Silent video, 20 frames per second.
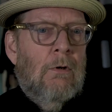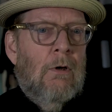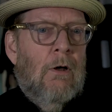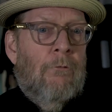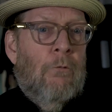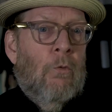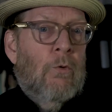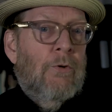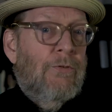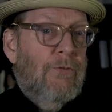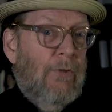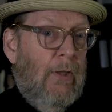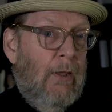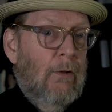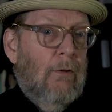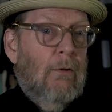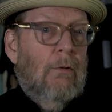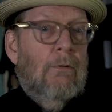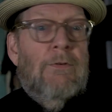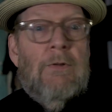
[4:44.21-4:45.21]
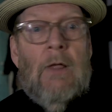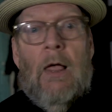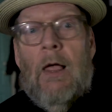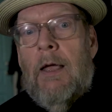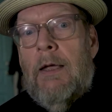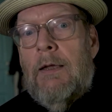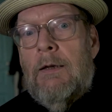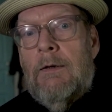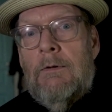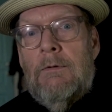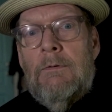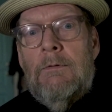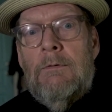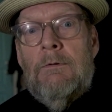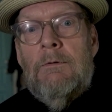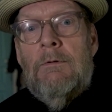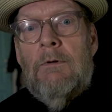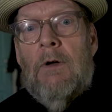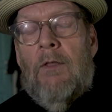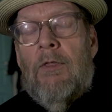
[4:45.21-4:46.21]
a for sale sign
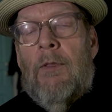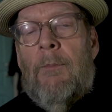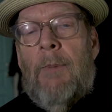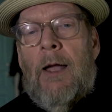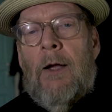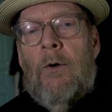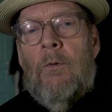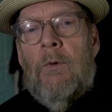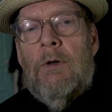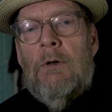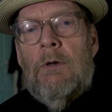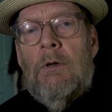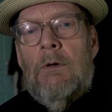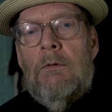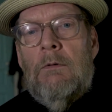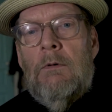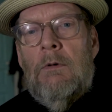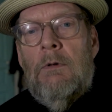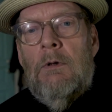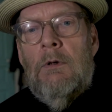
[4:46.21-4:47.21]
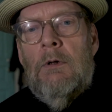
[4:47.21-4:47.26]
on the back window.